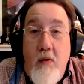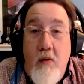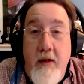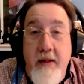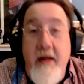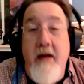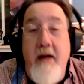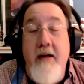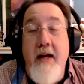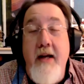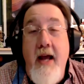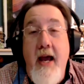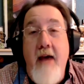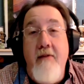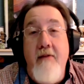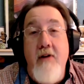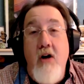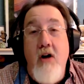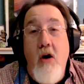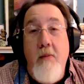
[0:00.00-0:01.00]
Well, there you have
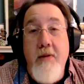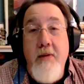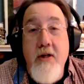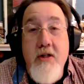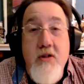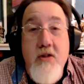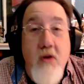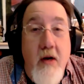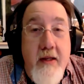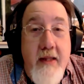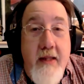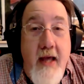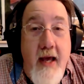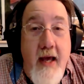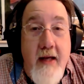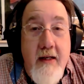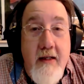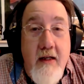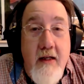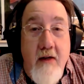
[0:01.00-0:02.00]
it. I hope you enjoyed
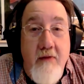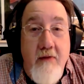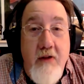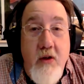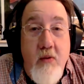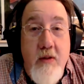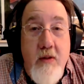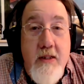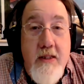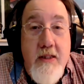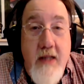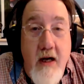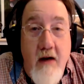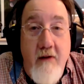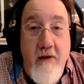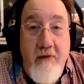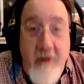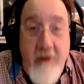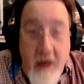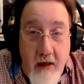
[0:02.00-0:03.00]
that interview with
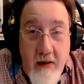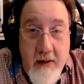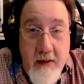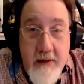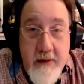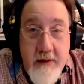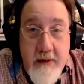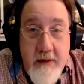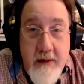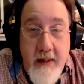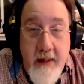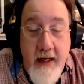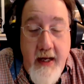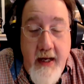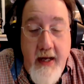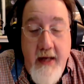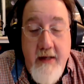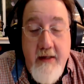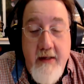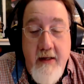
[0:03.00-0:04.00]
Sara Varon.
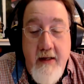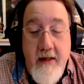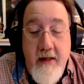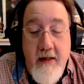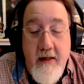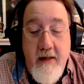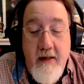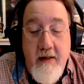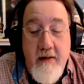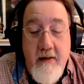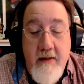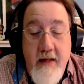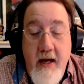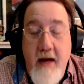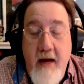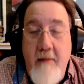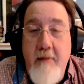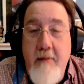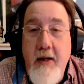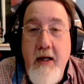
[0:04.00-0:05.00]
And
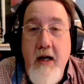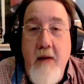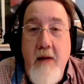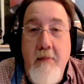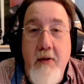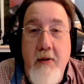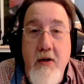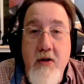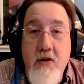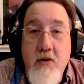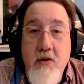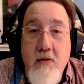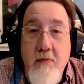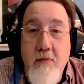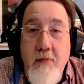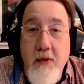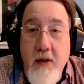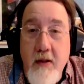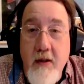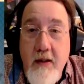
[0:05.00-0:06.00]
yeah, pick up her new
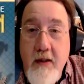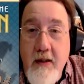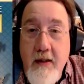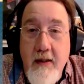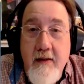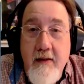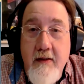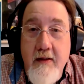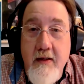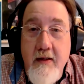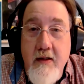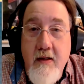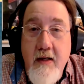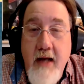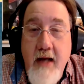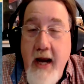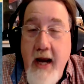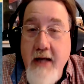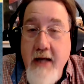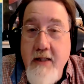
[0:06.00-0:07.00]
book, The
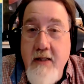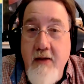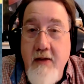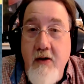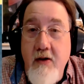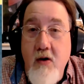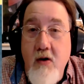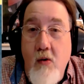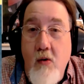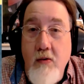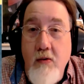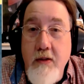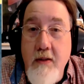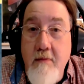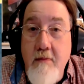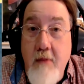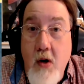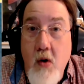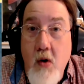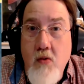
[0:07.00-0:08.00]
Case of the Golden
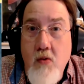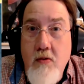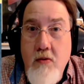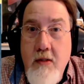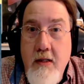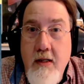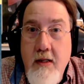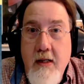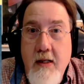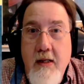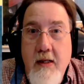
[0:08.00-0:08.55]
Bone,